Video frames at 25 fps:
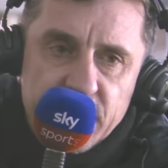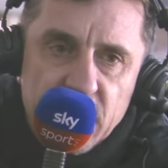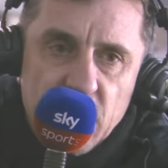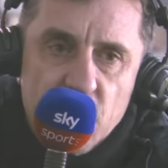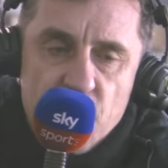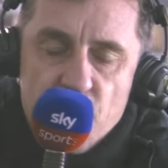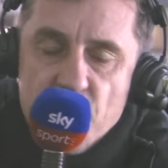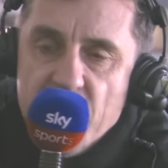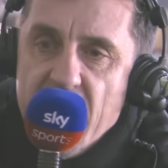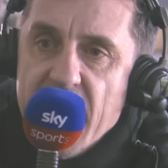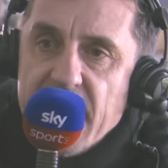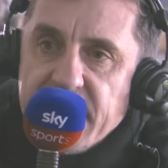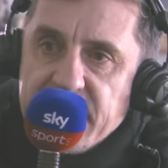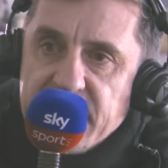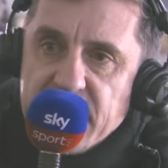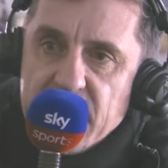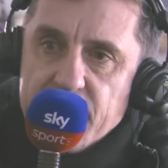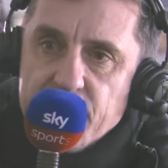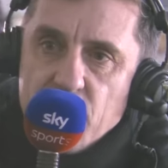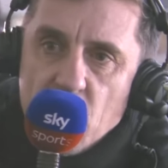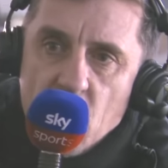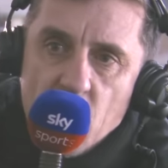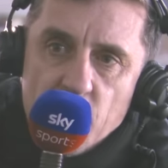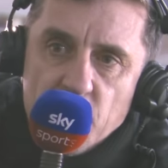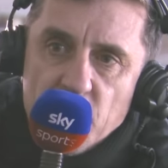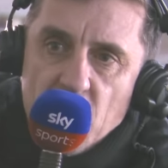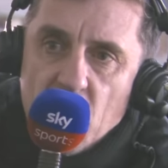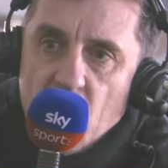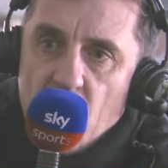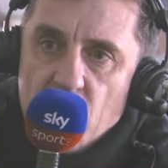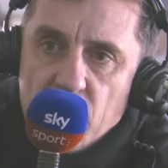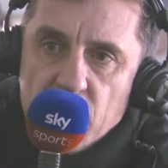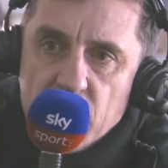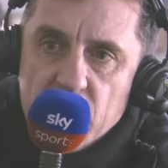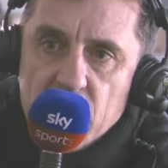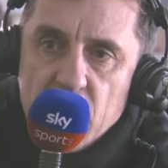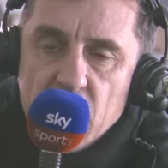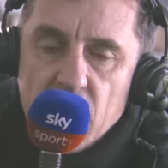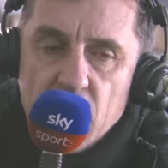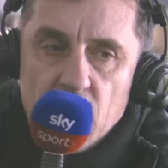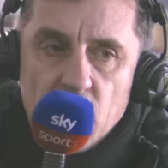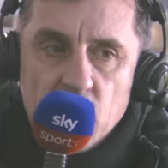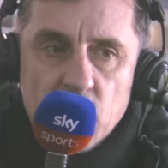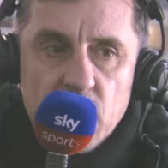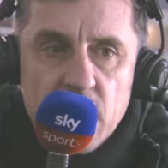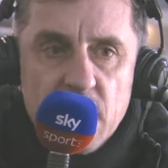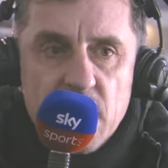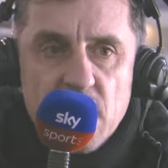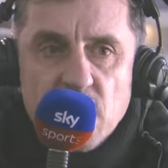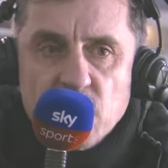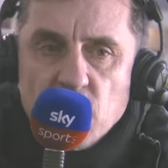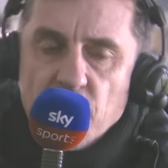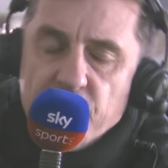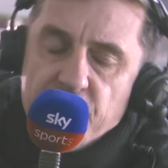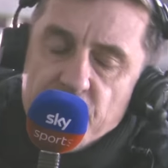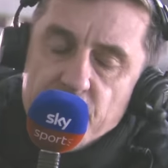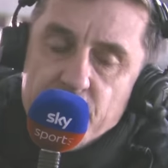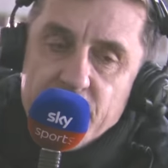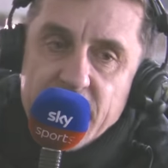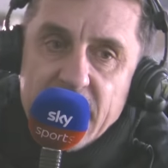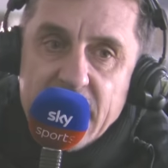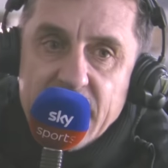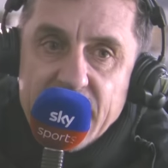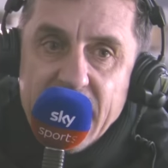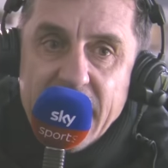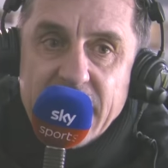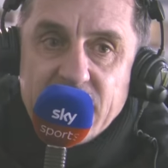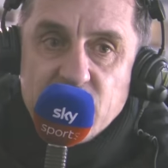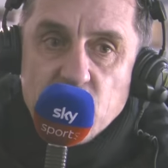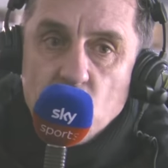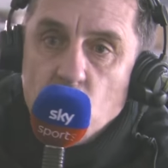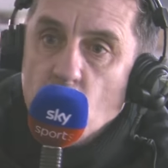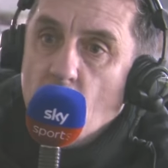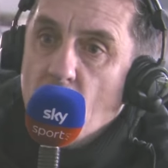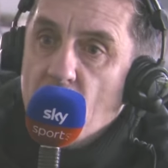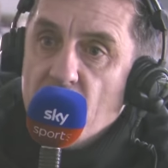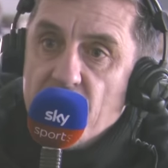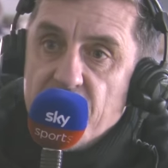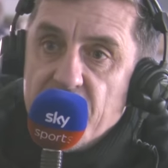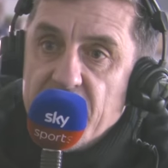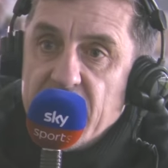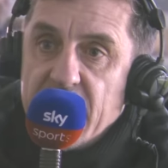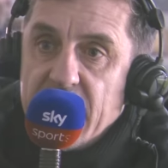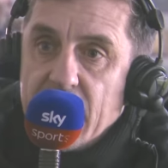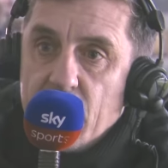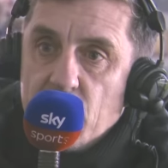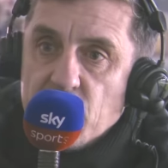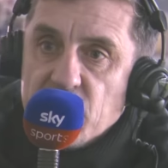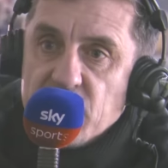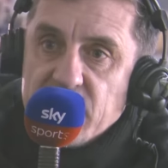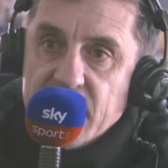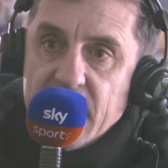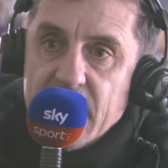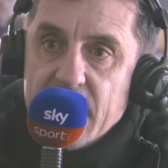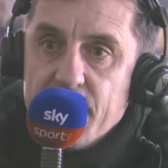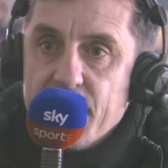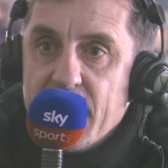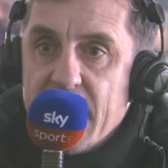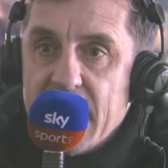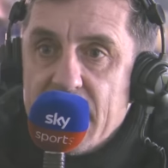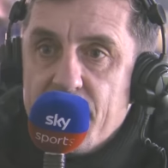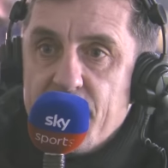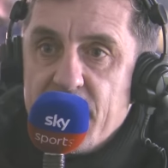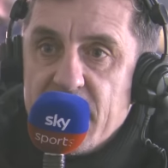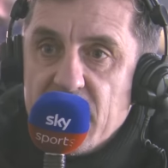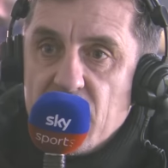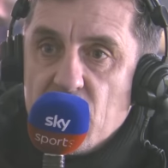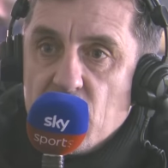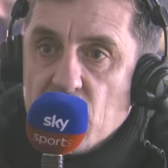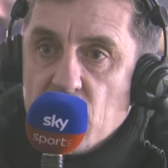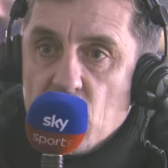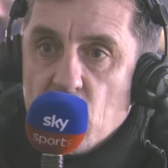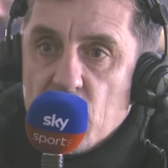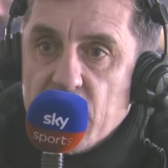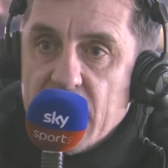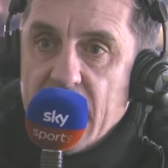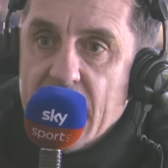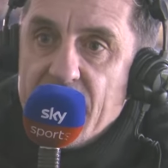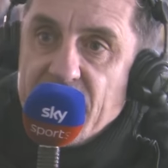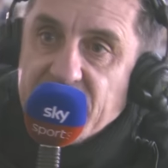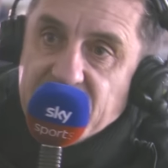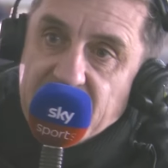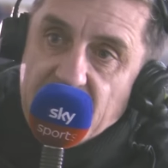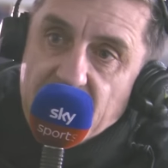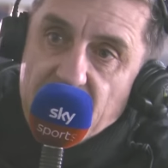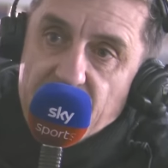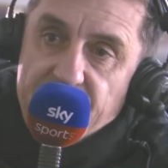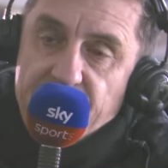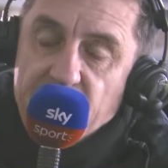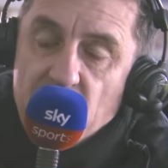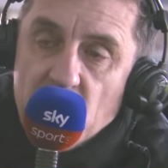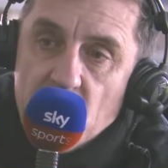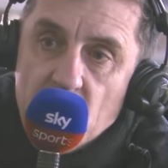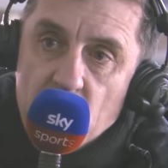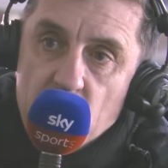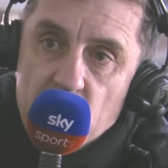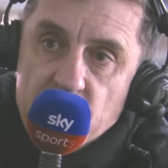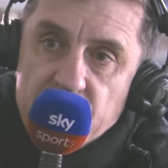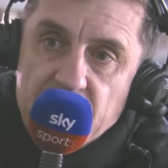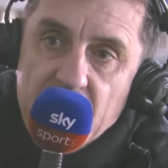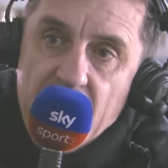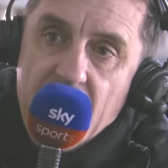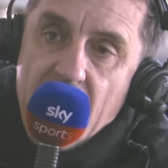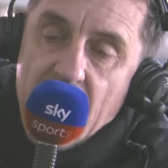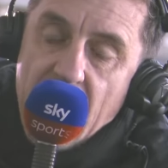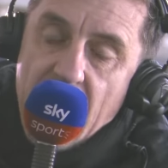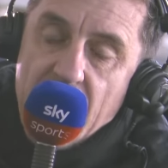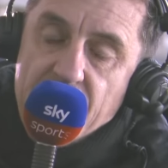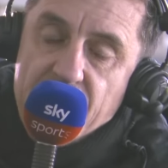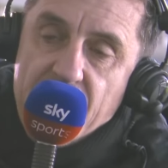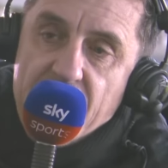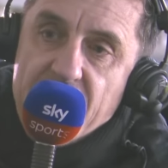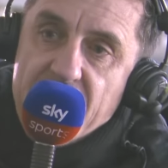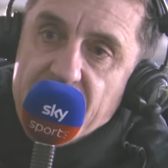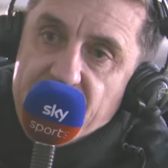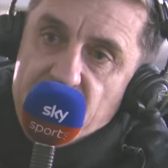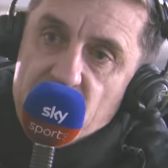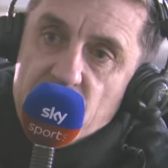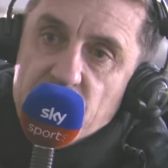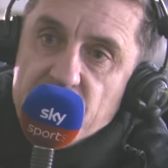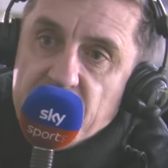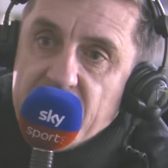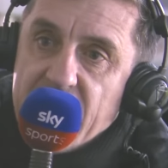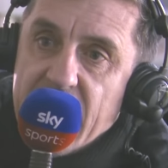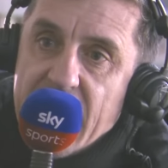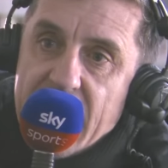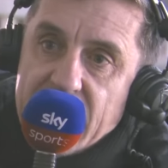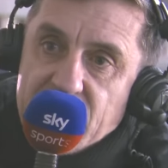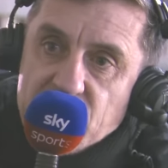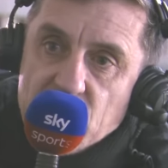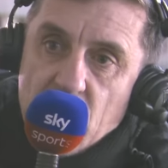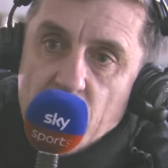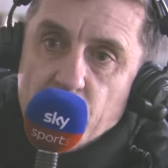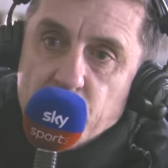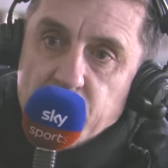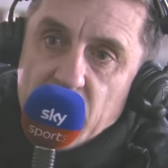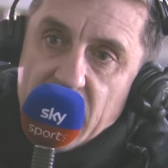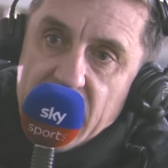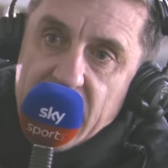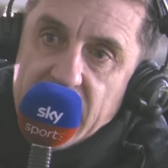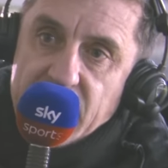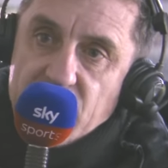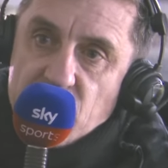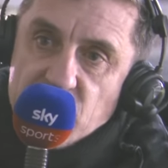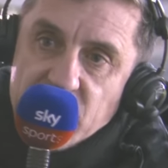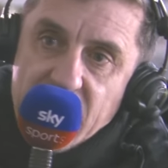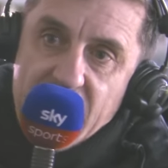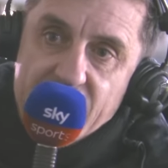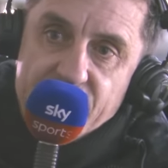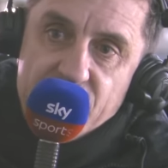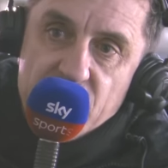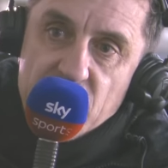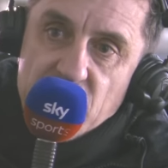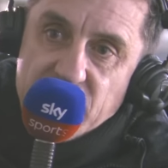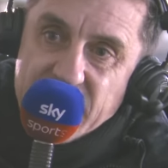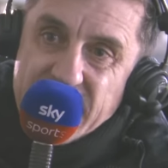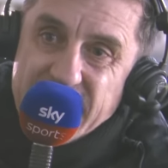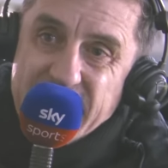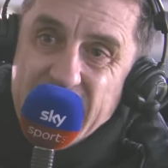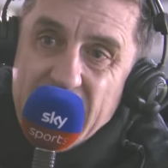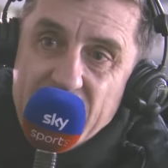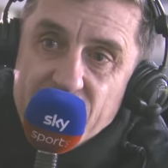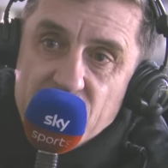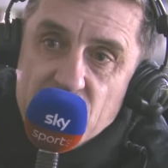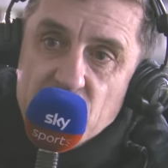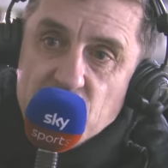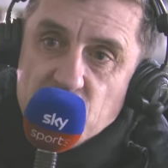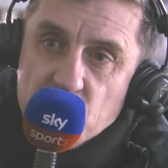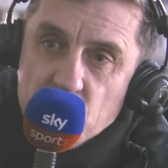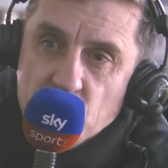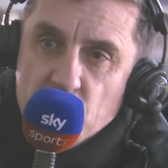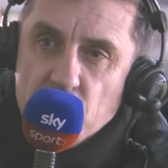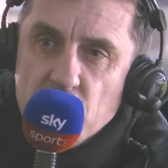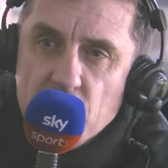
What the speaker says: created a moment or a goal. So for me, that's the one thing I would say. Maybe you'd look at the centre forward, and then if Ødegaard's not playing, just Havertz. Is Havertz good